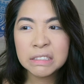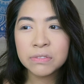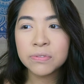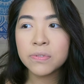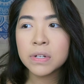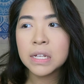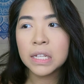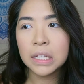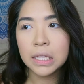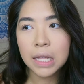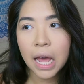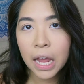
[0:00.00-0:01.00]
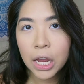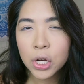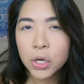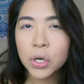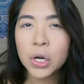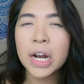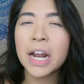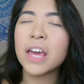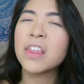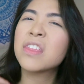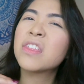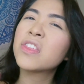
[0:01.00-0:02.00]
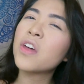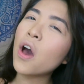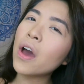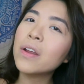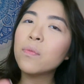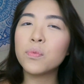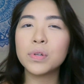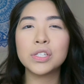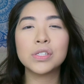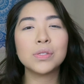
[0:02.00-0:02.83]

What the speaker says: of lighter, and I thought it wouldn't